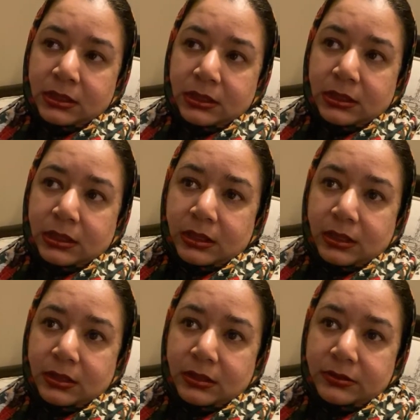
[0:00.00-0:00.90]

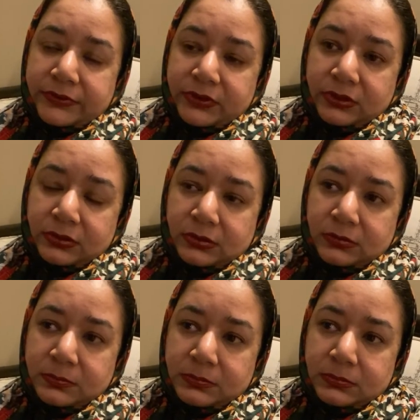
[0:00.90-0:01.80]
you
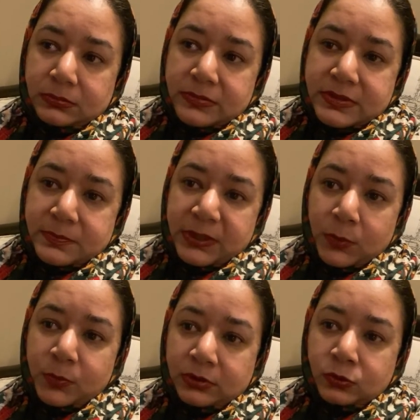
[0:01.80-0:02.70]
know,
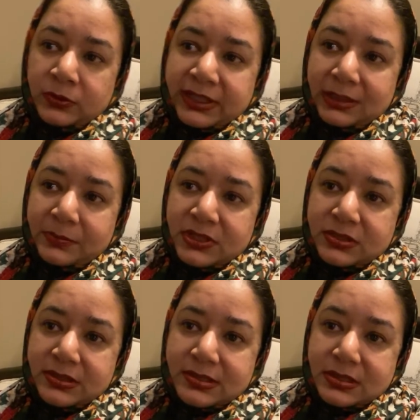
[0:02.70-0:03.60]
people who can be
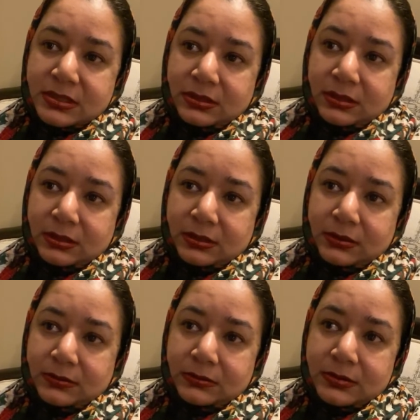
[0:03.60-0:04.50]
just
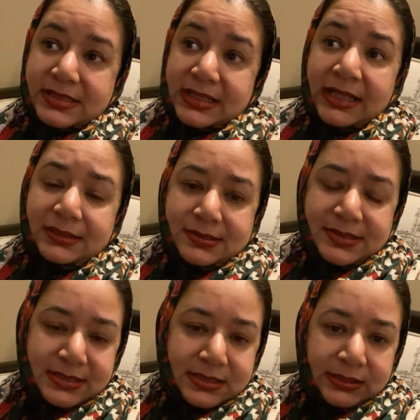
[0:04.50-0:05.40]

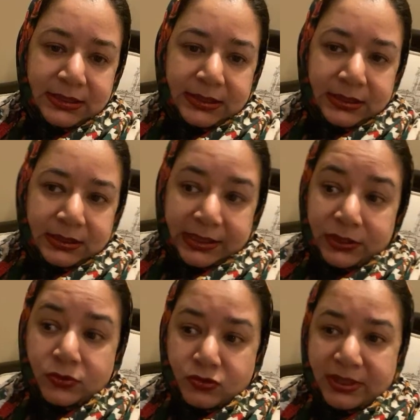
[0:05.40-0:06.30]
silenced, like
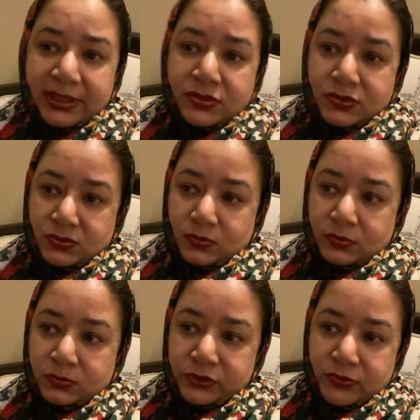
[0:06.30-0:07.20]
you're trying to
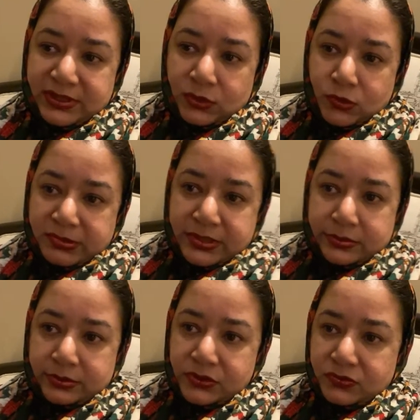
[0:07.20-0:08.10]
do using
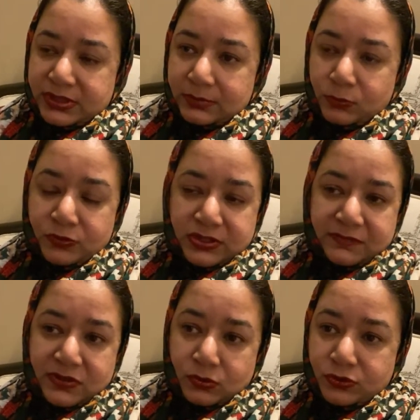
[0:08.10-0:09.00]
Twitter, using most
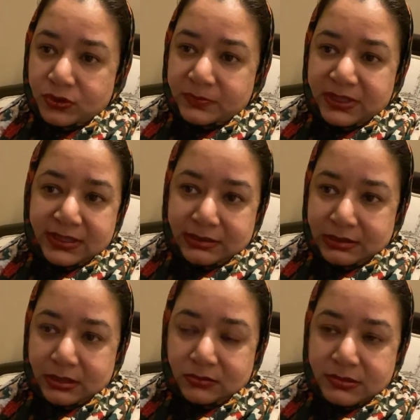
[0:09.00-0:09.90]
of the social media
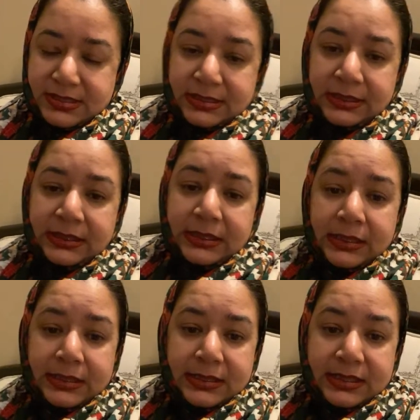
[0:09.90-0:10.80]
accounts.
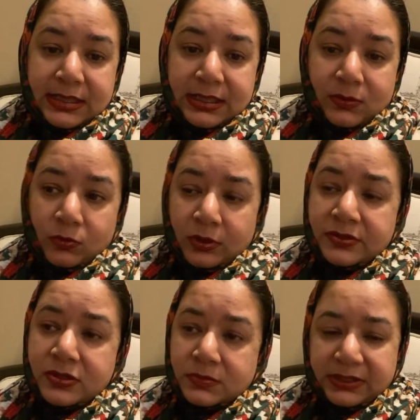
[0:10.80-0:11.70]
They
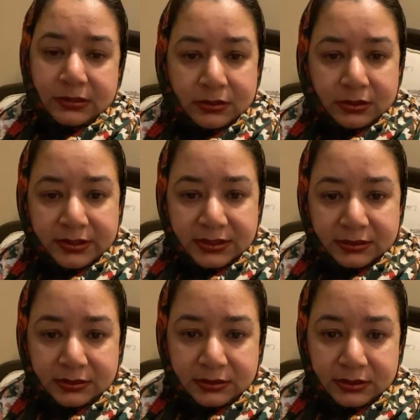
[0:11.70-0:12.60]
want to be heard.
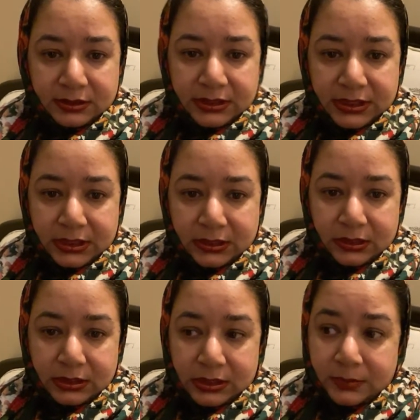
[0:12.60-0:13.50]

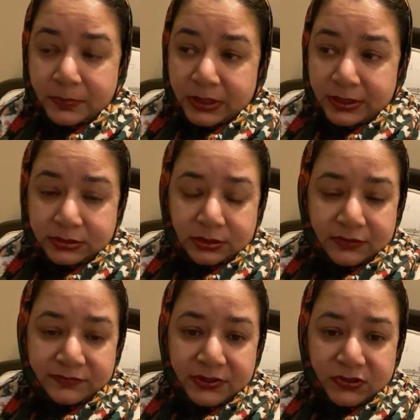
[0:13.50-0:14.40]
They are part
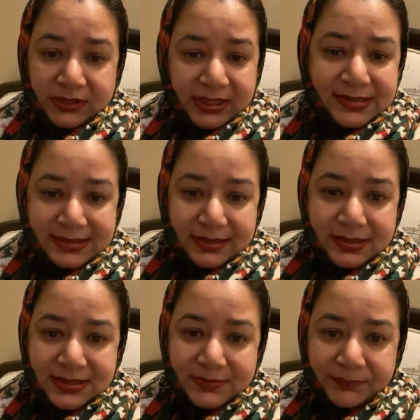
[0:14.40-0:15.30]
of the United
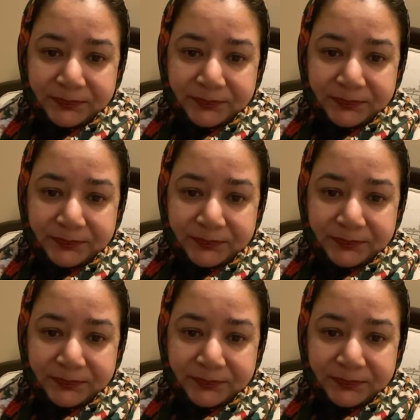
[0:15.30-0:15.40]
States.